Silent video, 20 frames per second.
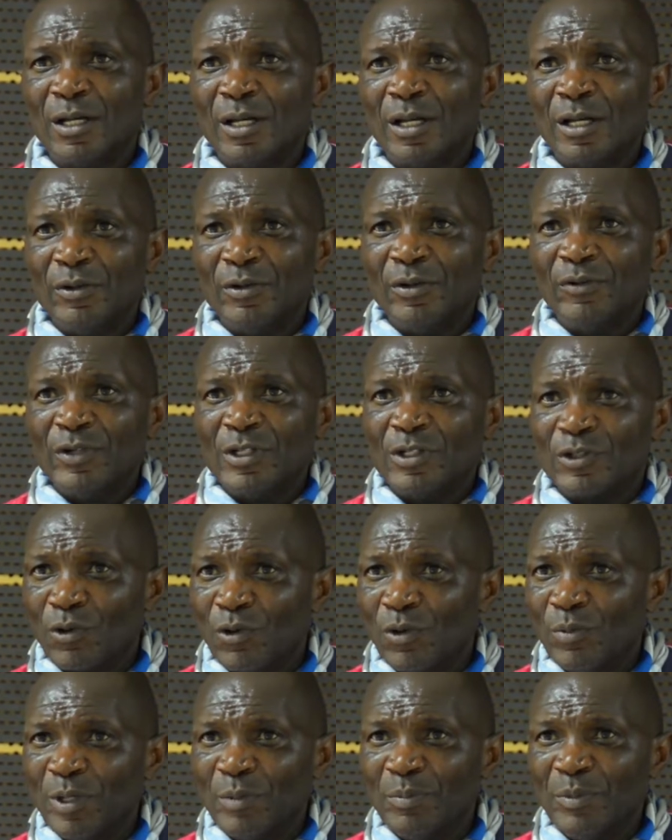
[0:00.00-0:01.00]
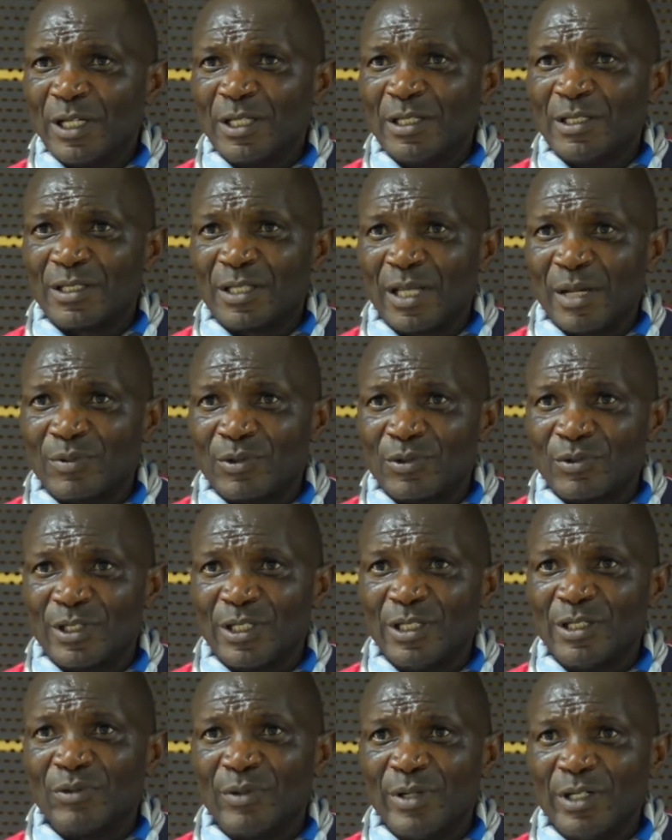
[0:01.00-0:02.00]
And you even saw me making substitutes
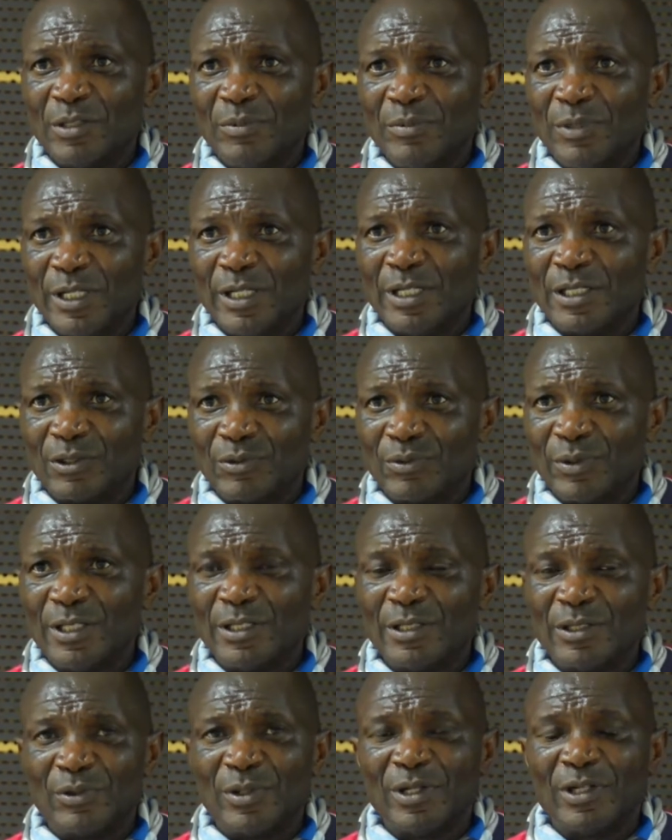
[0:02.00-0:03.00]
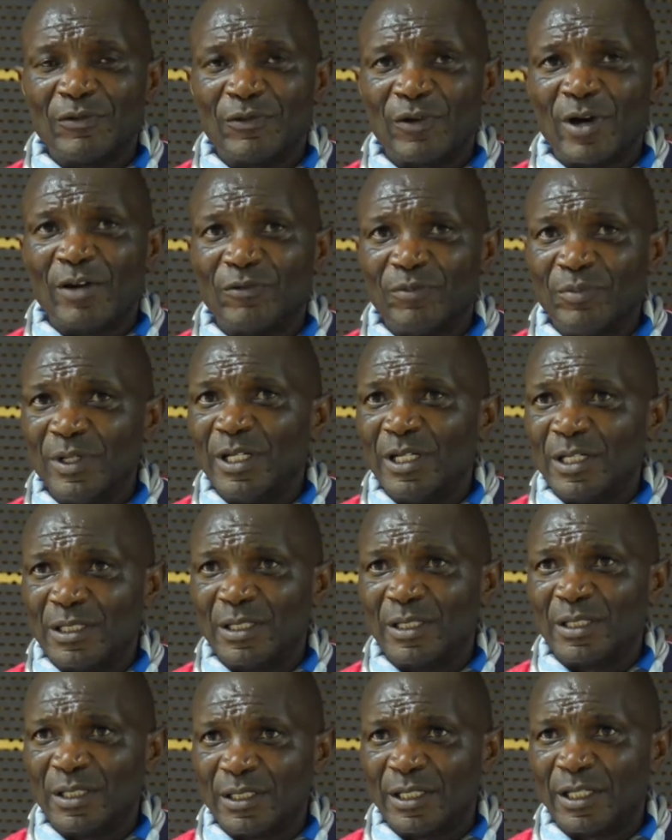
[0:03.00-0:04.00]
in 20 minutes, 20, 25
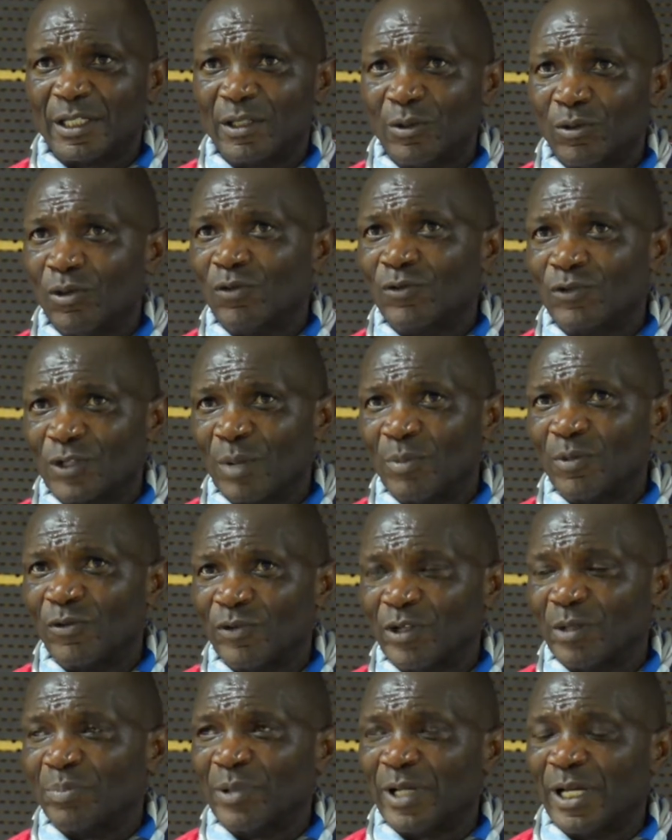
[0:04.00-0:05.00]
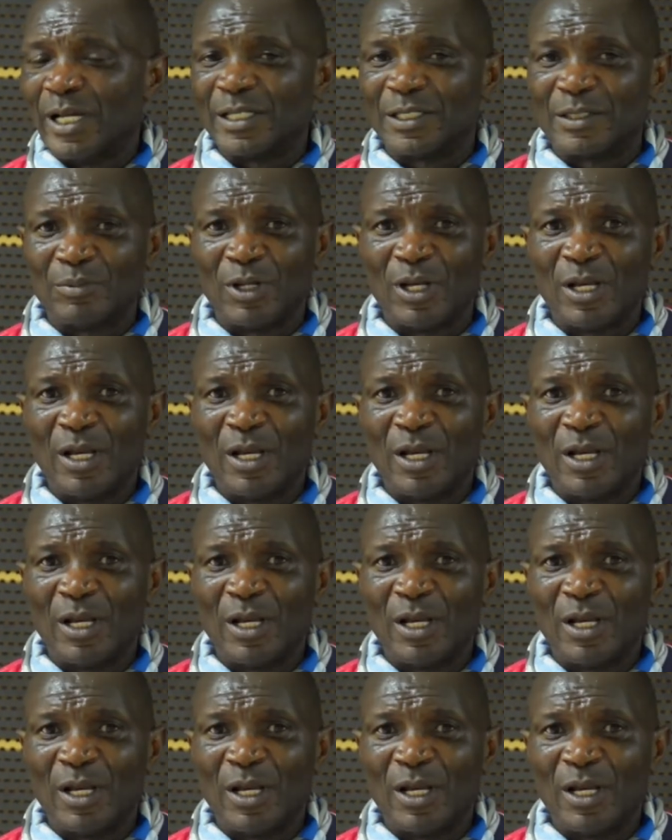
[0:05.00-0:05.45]
minutes, uh, taking off some of the players